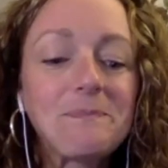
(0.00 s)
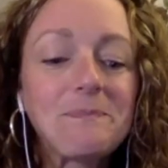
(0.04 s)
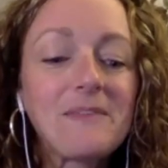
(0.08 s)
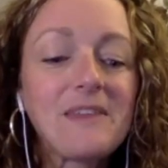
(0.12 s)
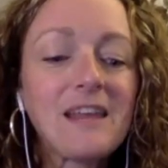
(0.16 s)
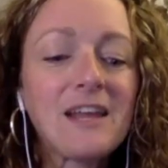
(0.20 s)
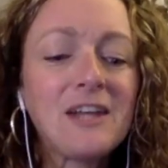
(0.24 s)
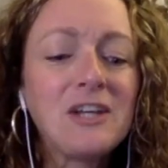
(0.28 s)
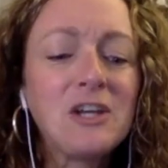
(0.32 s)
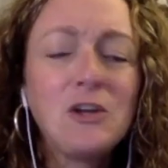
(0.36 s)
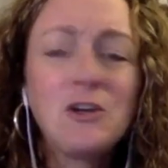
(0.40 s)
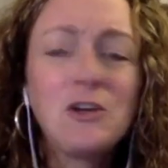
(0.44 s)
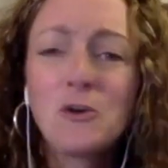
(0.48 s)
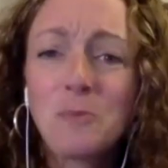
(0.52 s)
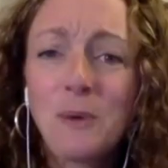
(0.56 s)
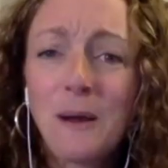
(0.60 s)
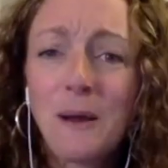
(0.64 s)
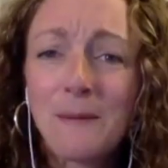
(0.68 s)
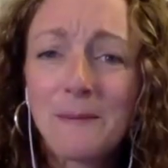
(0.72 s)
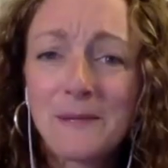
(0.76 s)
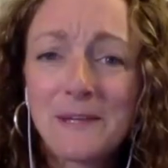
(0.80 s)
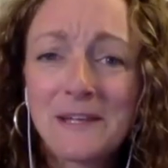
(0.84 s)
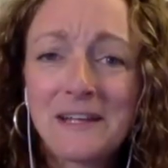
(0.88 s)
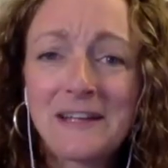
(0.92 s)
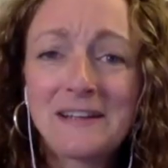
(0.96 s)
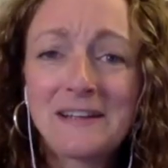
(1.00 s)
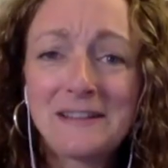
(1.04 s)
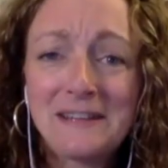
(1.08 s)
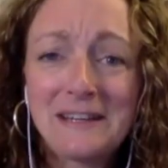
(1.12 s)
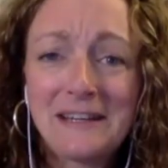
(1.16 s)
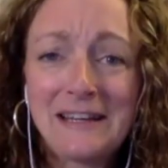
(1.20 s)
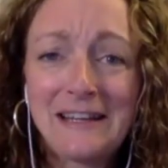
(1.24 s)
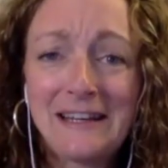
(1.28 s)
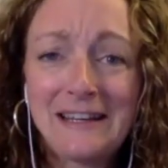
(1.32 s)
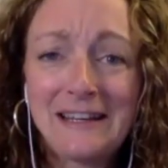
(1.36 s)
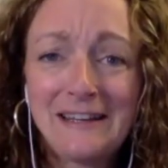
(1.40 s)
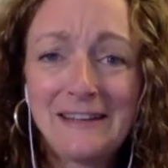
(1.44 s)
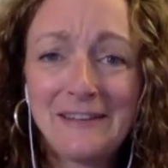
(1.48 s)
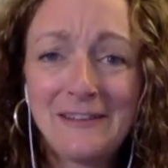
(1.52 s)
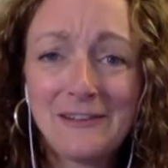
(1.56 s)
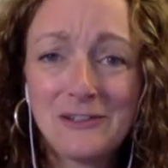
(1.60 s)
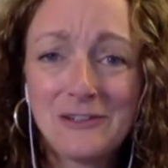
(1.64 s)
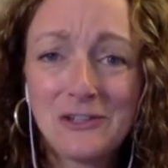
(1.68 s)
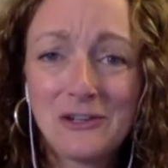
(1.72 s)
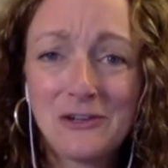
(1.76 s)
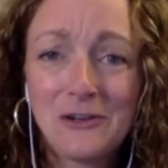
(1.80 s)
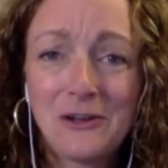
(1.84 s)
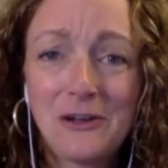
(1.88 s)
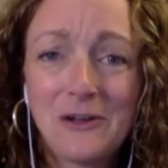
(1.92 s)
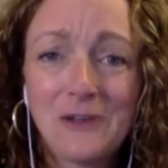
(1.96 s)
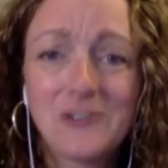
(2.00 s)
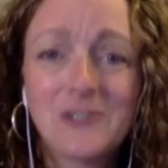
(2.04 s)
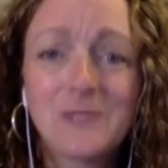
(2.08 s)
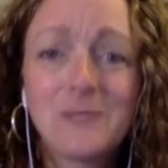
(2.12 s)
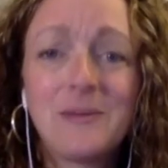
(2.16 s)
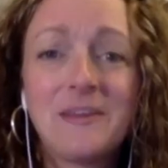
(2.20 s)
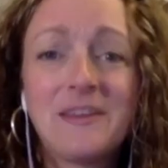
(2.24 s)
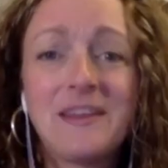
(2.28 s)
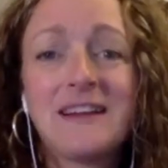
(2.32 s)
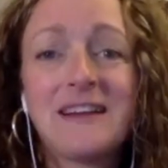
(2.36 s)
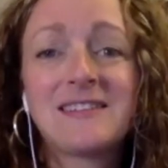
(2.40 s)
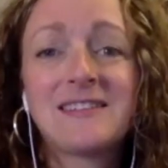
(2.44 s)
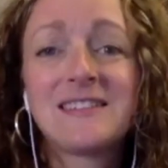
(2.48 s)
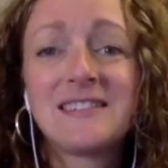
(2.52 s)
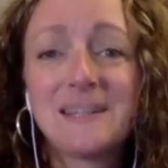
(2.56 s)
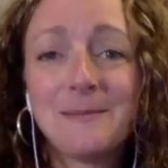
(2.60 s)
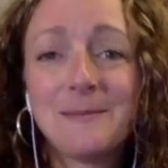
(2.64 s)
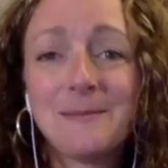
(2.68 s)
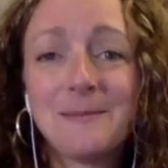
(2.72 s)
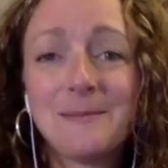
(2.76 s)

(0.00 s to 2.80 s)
I know you'll probably link it in the show notes, but that's